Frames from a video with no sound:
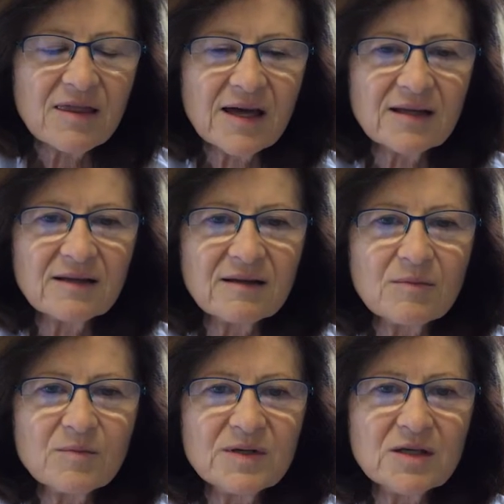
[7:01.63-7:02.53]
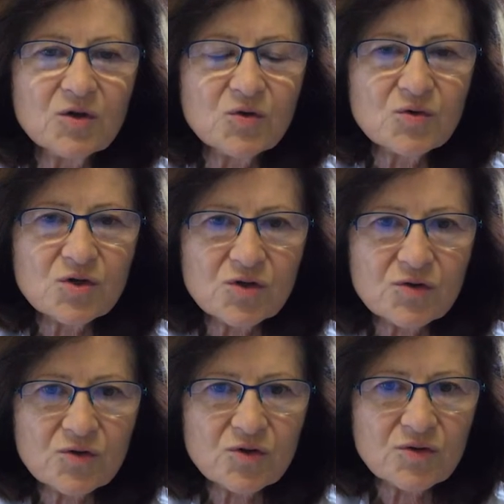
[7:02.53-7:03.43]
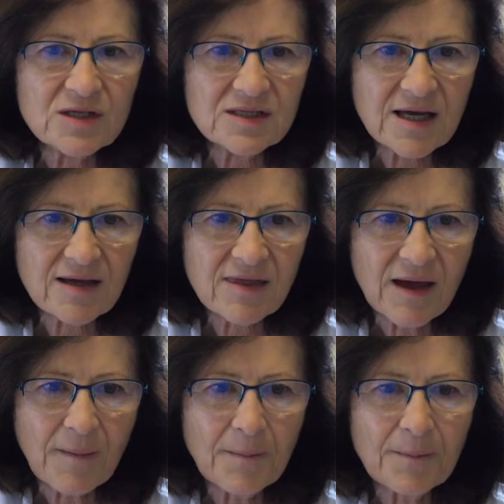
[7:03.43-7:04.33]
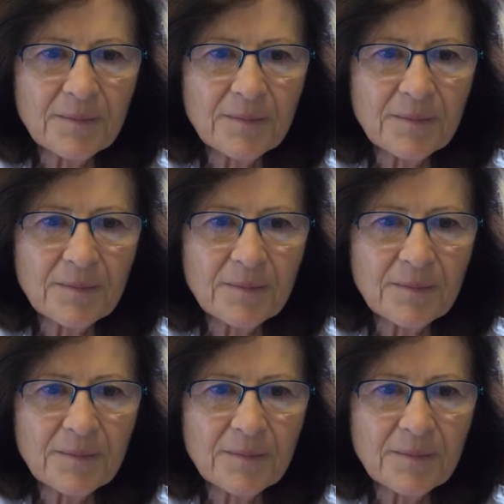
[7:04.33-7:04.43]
that be used to detect them,